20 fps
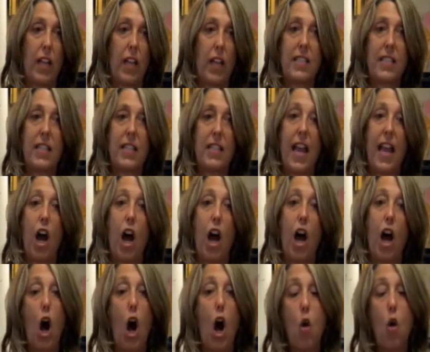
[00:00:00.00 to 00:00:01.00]
say a
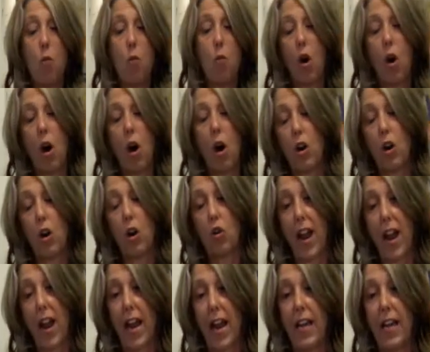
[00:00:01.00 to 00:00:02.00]
homework
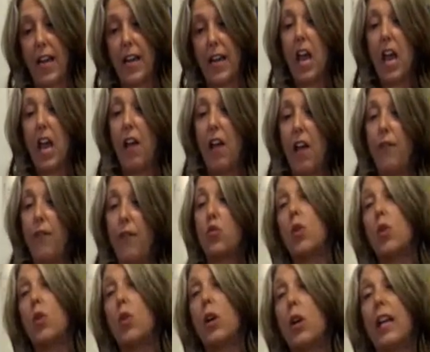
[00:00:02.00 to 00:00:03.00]
grade, if it's
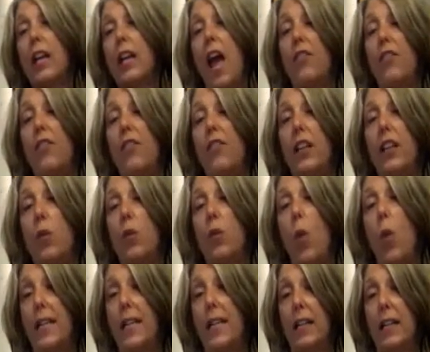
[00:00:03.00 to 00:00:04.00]
really heavily
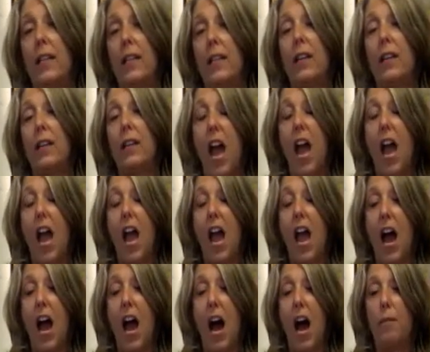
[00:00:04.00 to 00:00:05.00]
weighted,
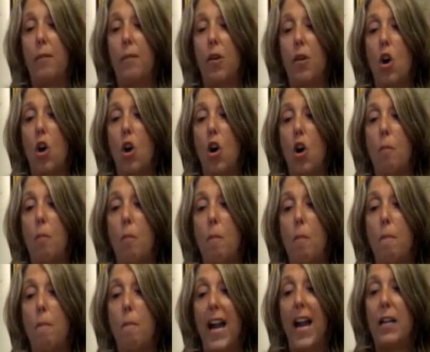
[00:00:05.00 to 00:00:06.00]

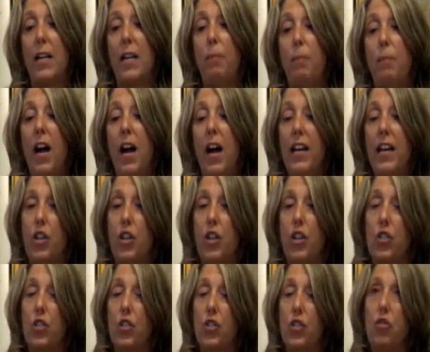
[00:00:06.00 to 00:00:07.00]
might punish a
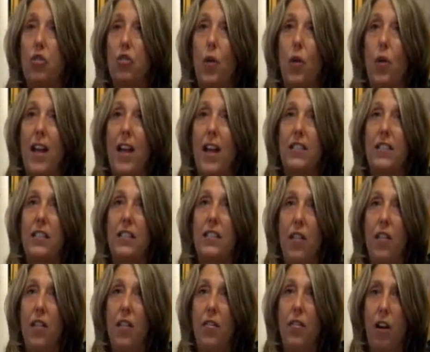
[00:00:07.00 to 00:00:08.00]
student who hasn't
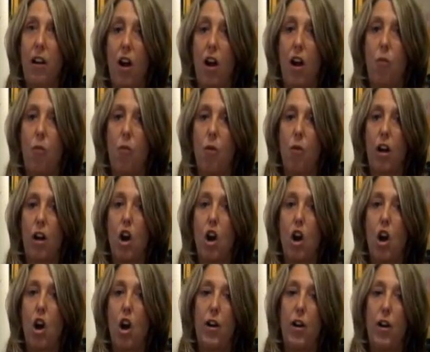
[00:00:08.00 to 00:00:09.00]
done their homework,
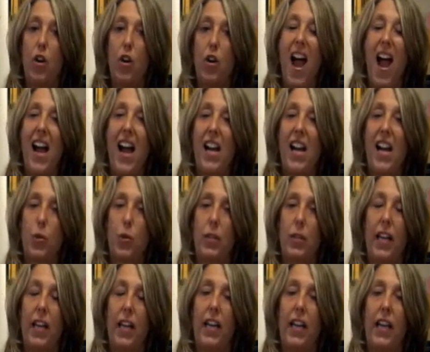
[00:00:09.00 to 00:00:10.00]
but who
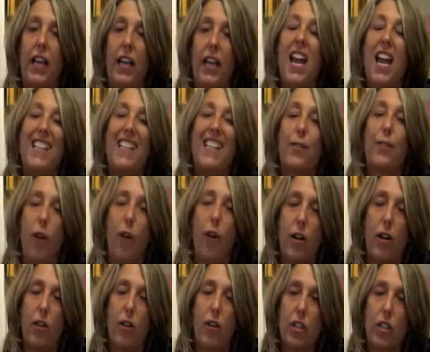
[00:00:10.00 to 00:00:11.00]
actually is
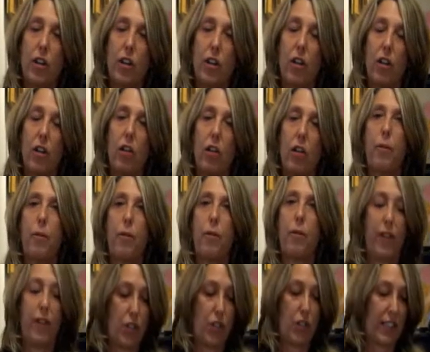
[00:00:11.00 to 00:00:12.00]
functional or
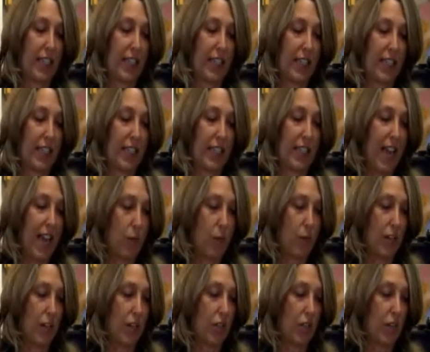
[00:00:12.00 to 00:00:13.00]
proficient in a
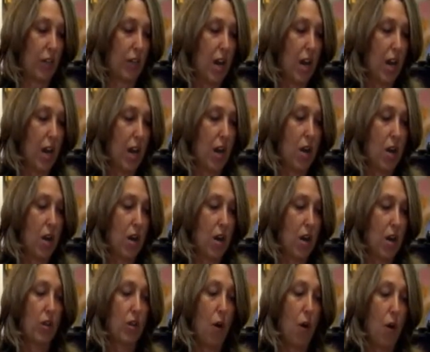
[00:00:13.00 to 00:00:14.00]
language.
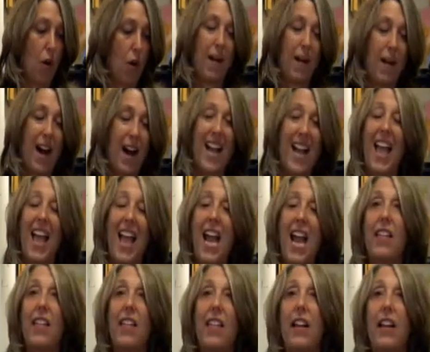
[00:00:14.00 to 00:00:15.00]
So I like
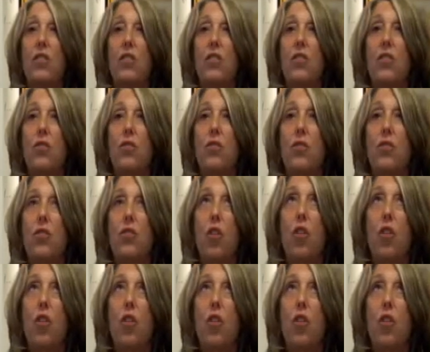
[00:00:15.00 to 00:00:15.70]
that you're